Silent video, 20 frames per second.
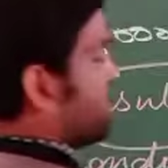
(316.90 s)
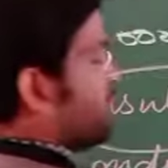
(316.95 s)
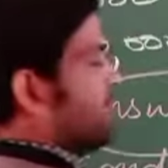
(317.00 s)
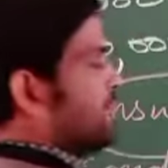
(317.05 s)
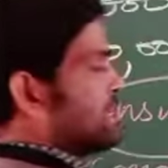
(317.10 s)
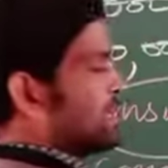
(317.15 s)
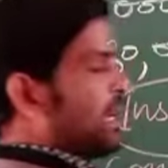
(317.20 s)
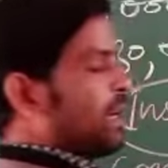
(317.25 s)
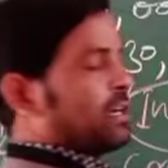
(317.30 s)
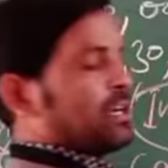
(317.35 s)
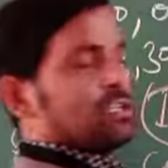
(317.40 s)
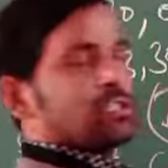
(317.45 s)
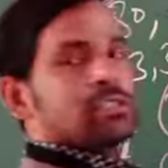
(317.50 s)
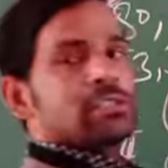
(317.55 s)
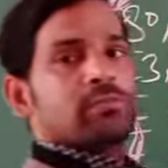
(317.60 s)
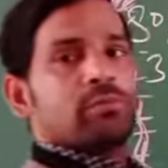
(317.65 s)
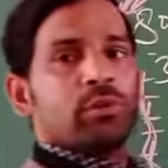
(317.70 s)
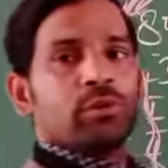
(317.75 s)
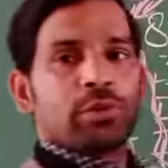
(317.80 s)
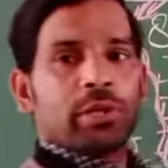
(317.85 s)
these are
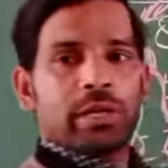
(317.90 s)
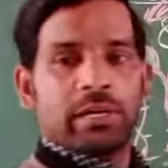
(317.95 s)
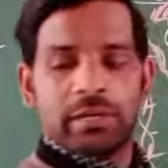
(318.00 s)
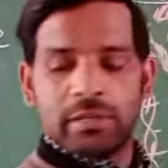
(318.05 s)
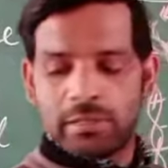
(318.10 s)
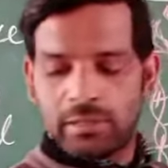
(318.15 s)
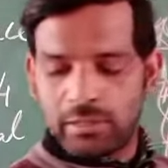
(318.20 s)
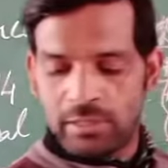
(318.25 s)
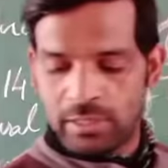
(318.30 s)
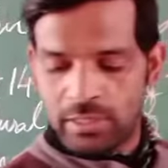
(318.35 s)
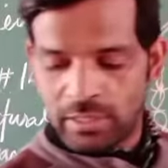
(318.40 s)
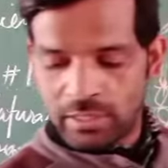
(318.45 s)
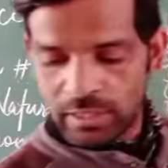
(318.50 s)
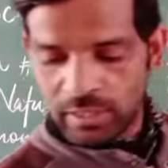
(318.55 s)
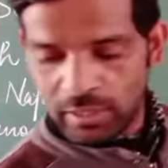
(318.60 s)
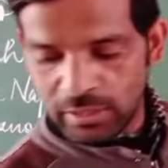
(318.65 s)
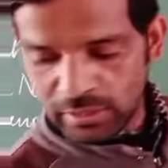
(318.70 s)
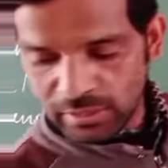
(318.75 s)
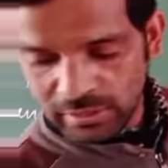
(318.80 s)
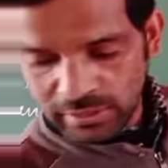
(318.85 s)
distributed
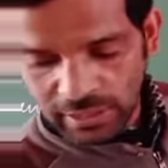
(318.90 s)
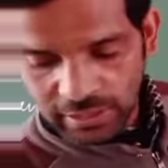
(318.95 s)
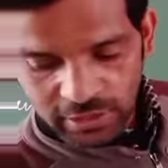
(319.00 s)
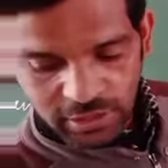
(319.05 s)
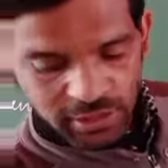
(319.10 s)
in such